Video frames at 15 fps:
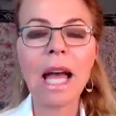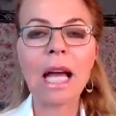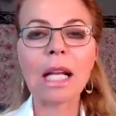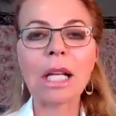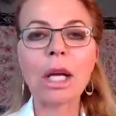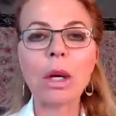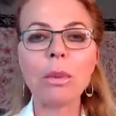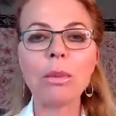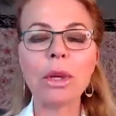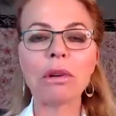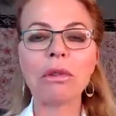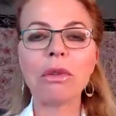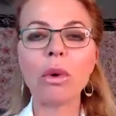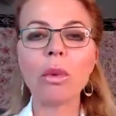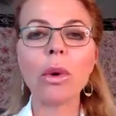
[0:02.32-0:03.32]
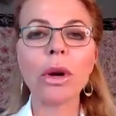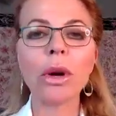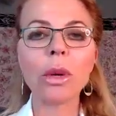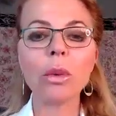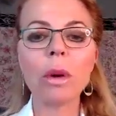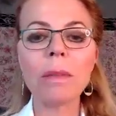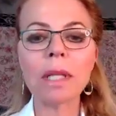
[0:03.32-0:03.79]
Hello, beautiful
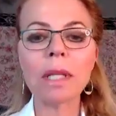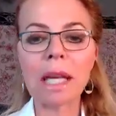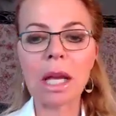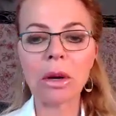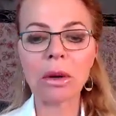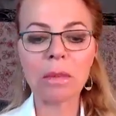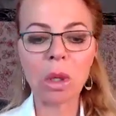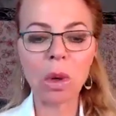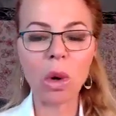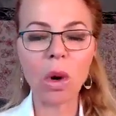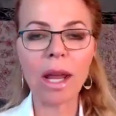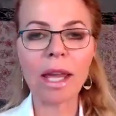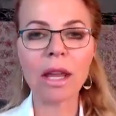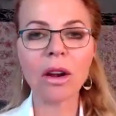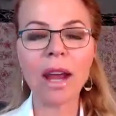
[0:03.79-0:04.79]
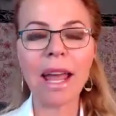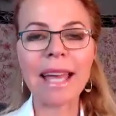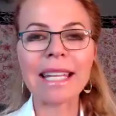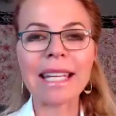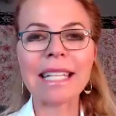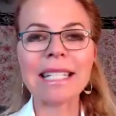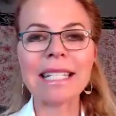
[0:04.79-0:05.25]
warrior women. Karen McCoy here.
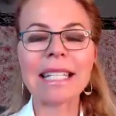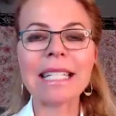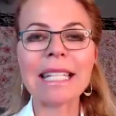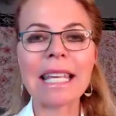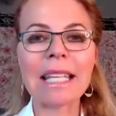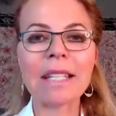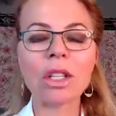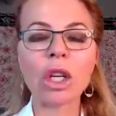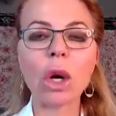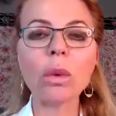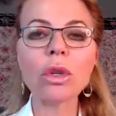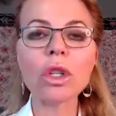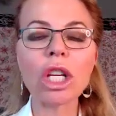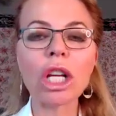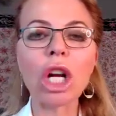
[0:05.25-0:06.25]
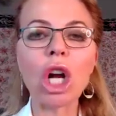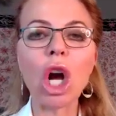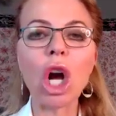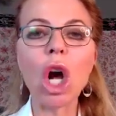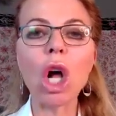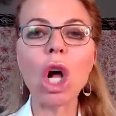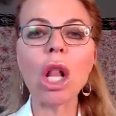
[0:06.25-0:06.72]
And in today's coaching
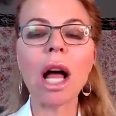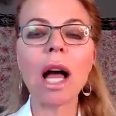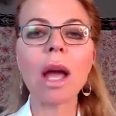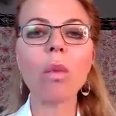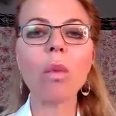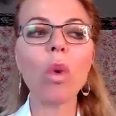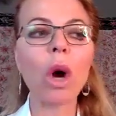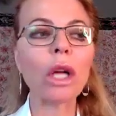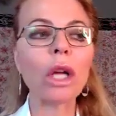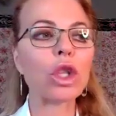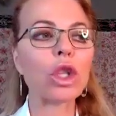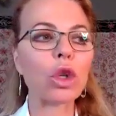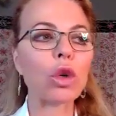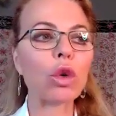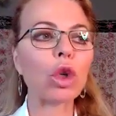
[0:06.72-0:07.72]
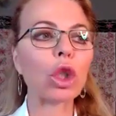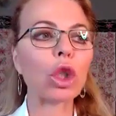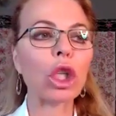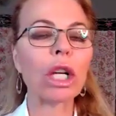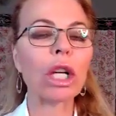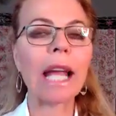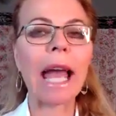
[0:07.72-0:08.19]
call, I want to
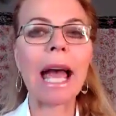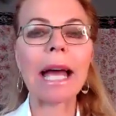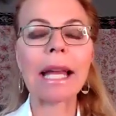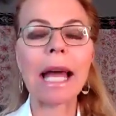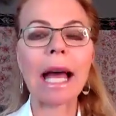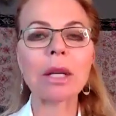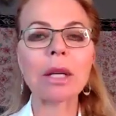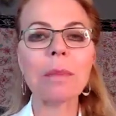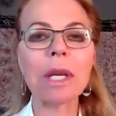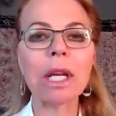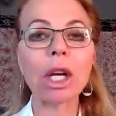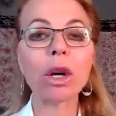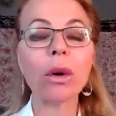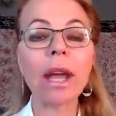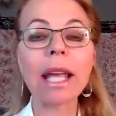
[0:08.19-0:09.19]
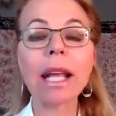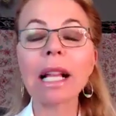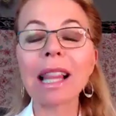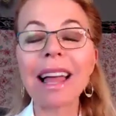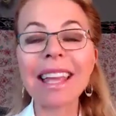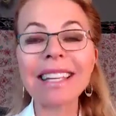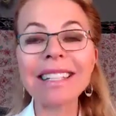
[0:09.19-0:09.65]
look at how to be a great
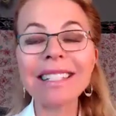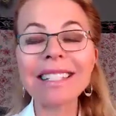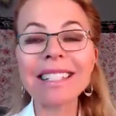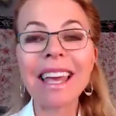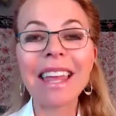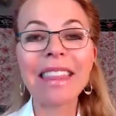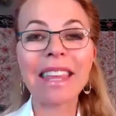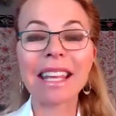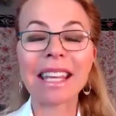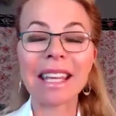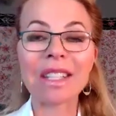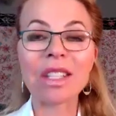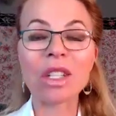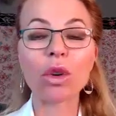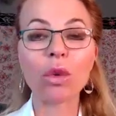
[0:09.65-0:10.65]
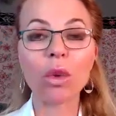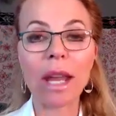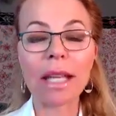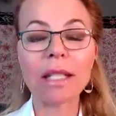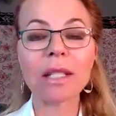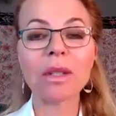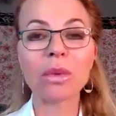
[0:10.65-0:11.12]
client that gets
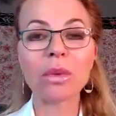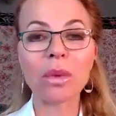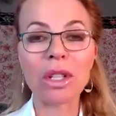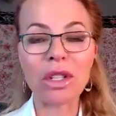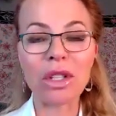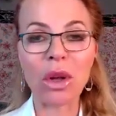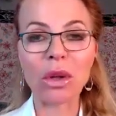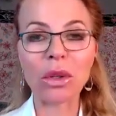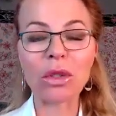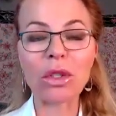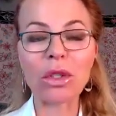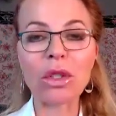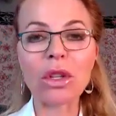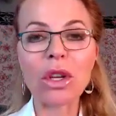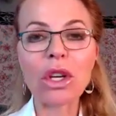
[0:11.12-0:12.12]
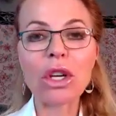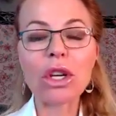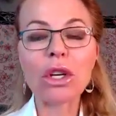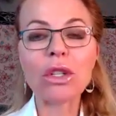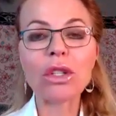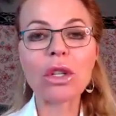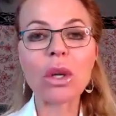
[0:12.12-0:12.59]
great results.
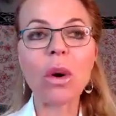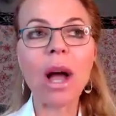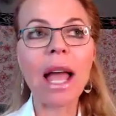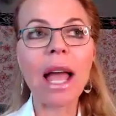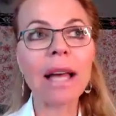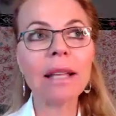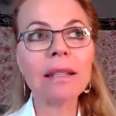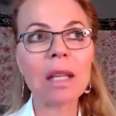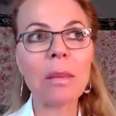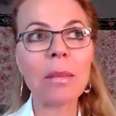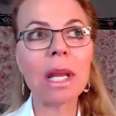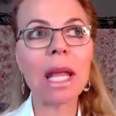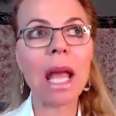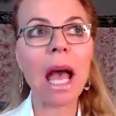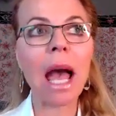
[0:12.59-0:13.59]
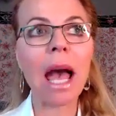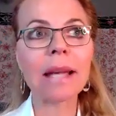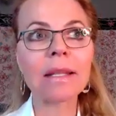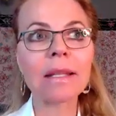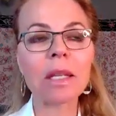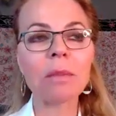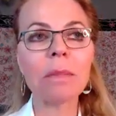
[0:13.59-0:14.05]
So I had somebody
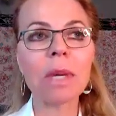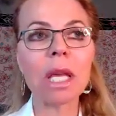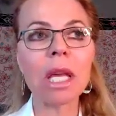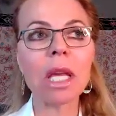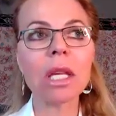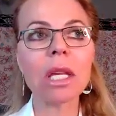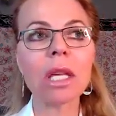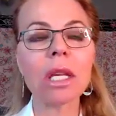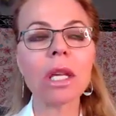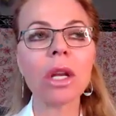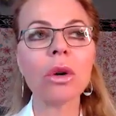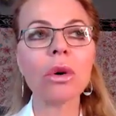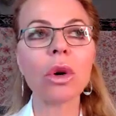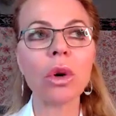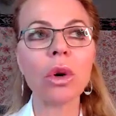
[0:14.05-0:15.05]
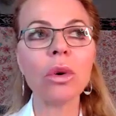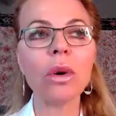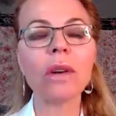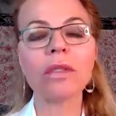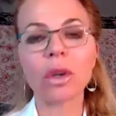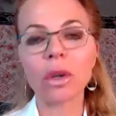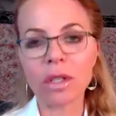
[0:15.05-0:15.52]
ask me, who,
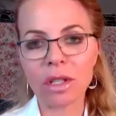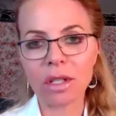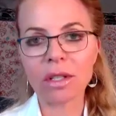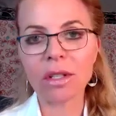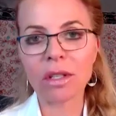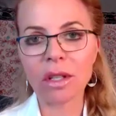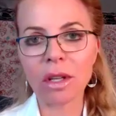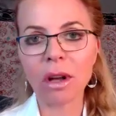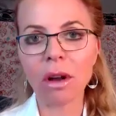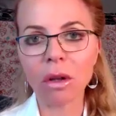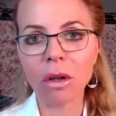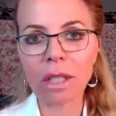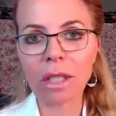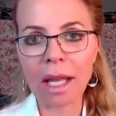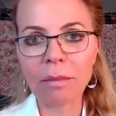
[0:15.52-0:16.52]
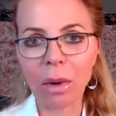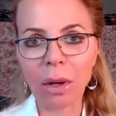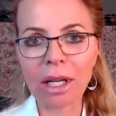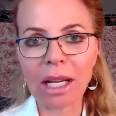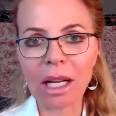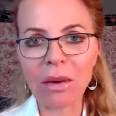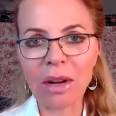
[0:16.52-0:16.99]
of course, this is the all-time
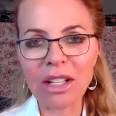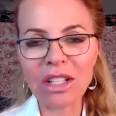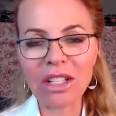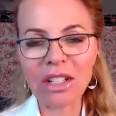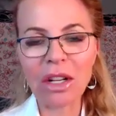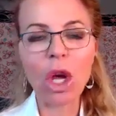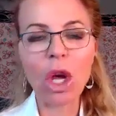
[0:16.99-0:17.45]
marketing question,